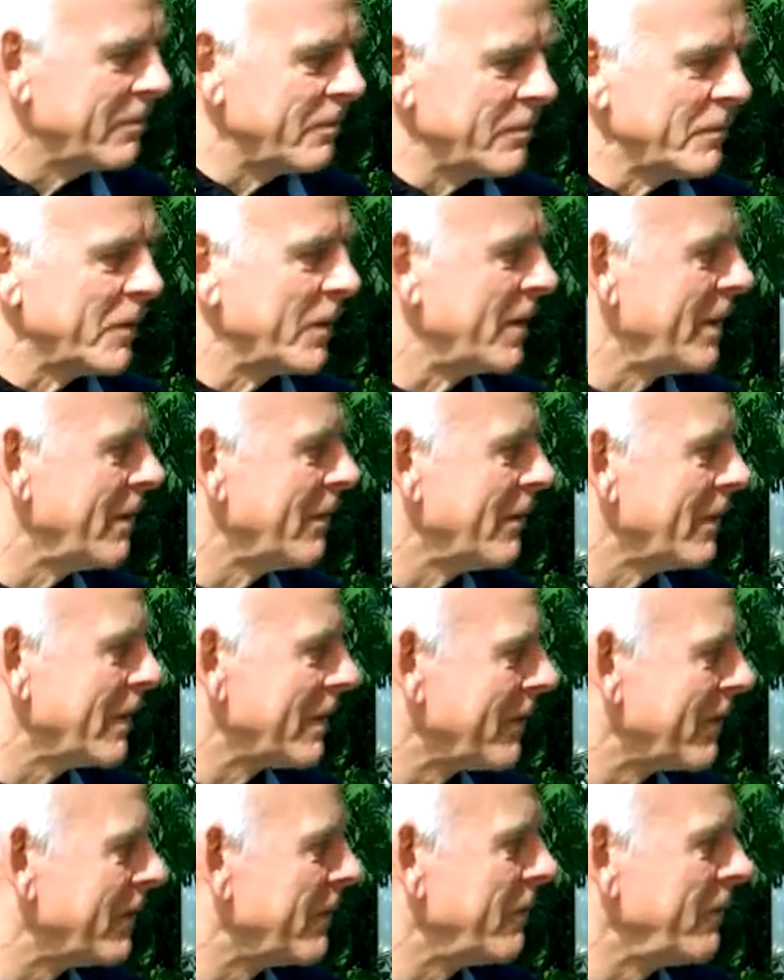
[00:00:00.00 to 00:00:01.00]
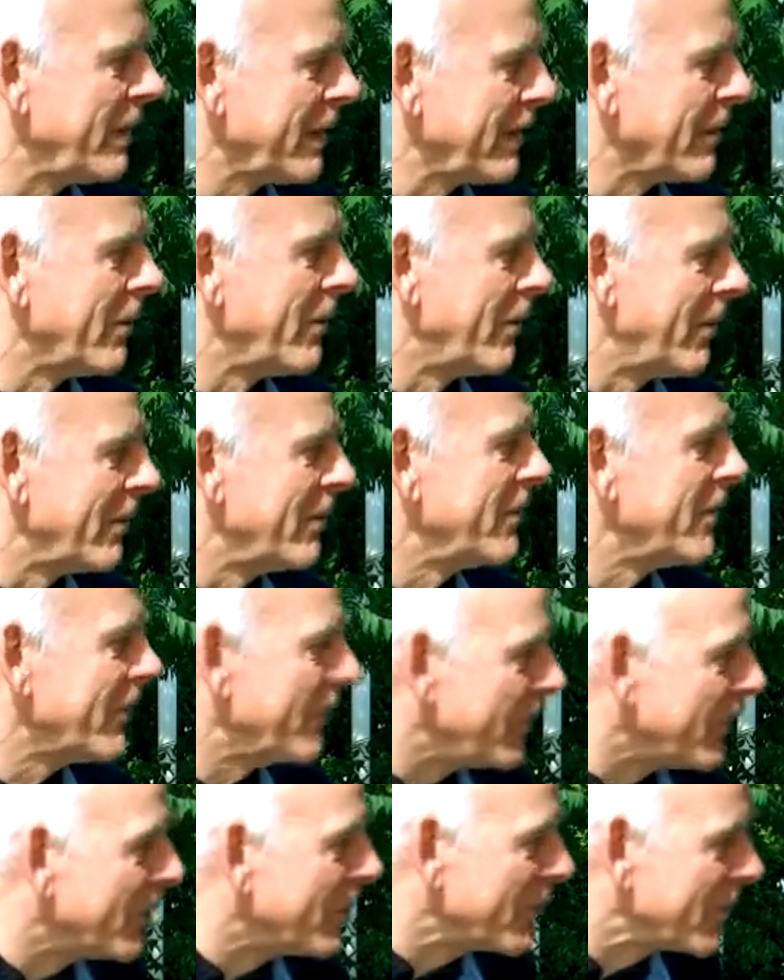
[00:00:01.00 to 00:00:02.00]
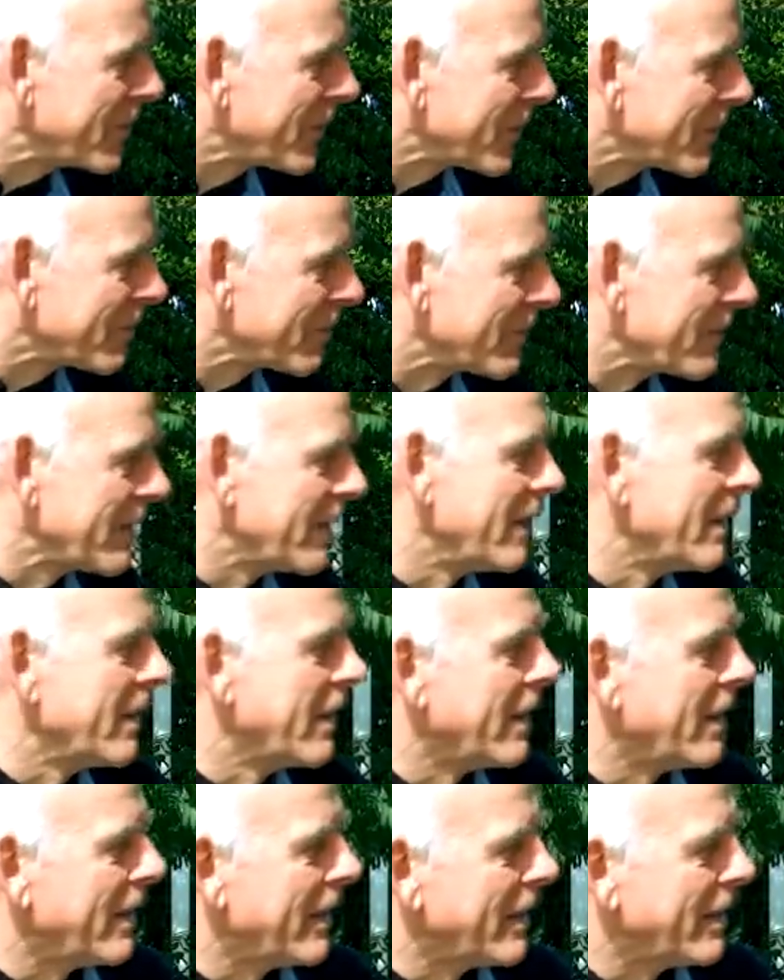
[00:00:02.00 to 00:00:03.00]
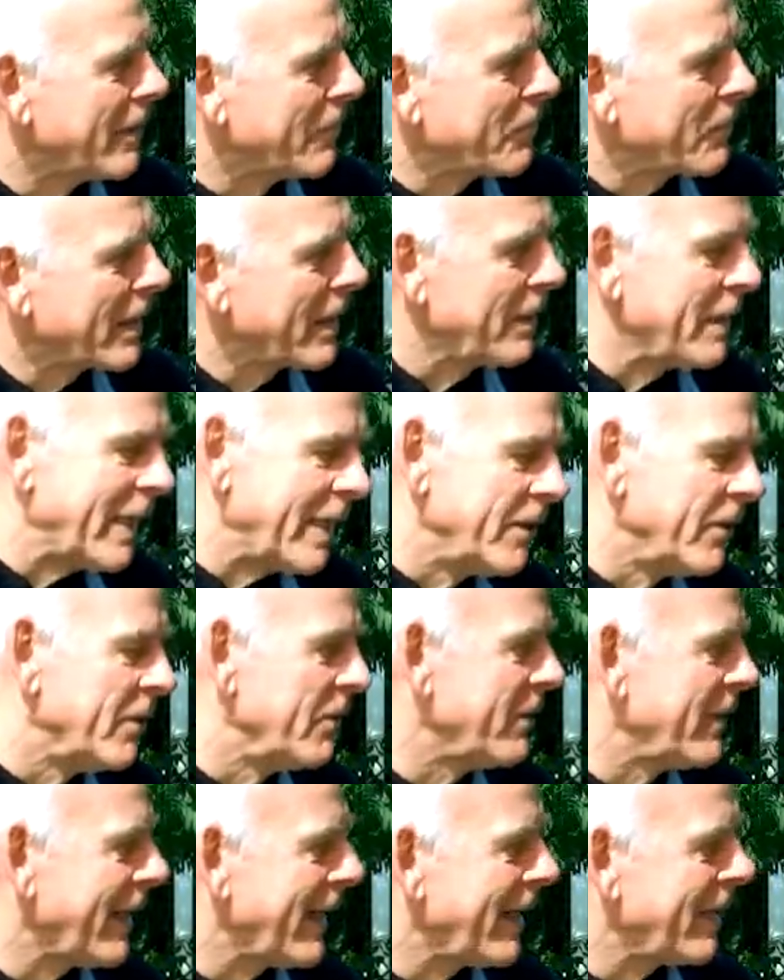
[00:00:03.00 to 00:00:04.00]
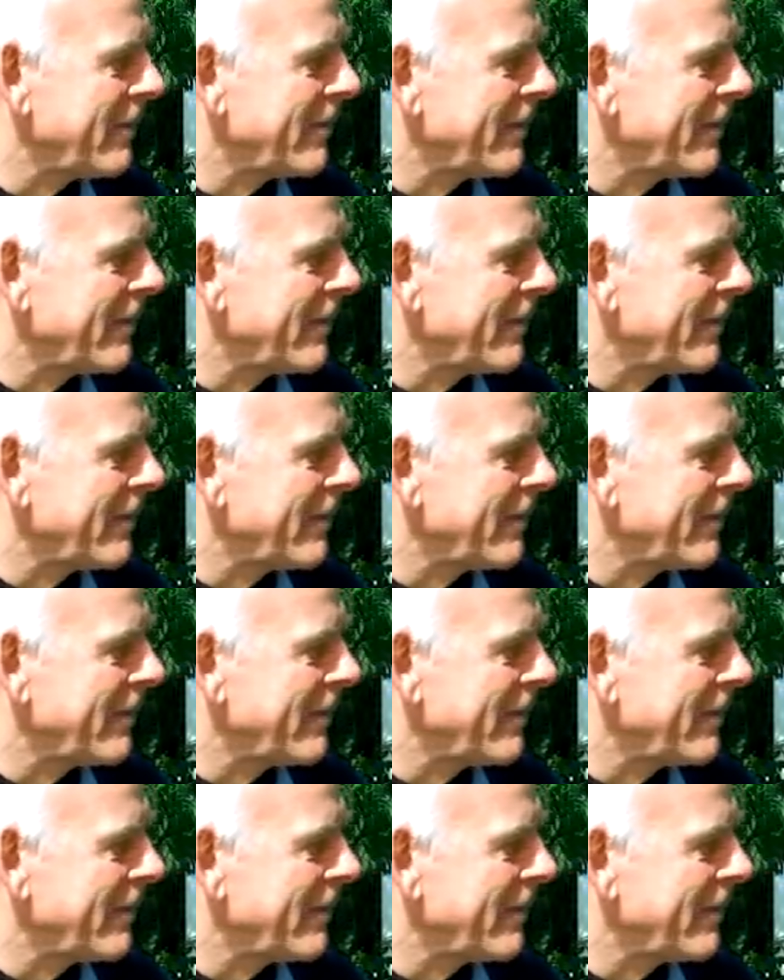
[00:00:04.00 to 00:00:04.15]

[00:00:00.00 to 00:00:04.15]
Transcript: whatever we call the future. I know that